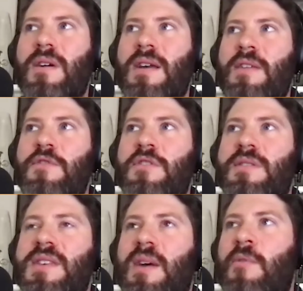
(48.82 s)
if you could
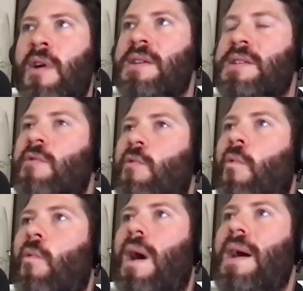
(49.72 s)
summarize it,
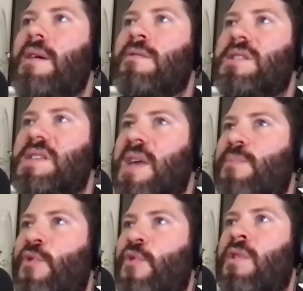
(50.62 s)
why are
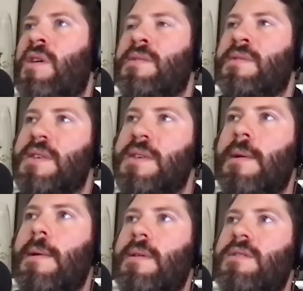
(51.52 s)
stablecoins
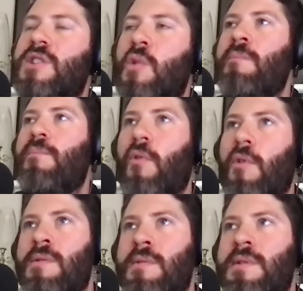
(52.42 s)
so
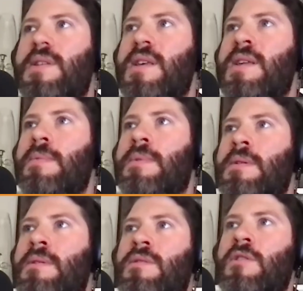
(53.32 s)
important in
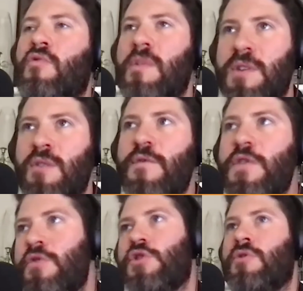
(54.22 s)
the crypto
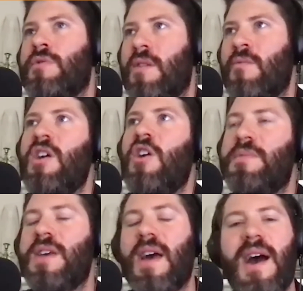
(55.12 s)
future that we
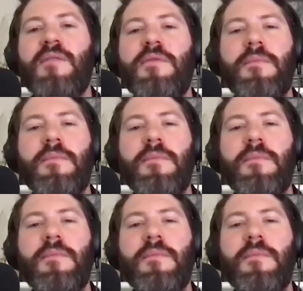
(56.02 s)
hope to have?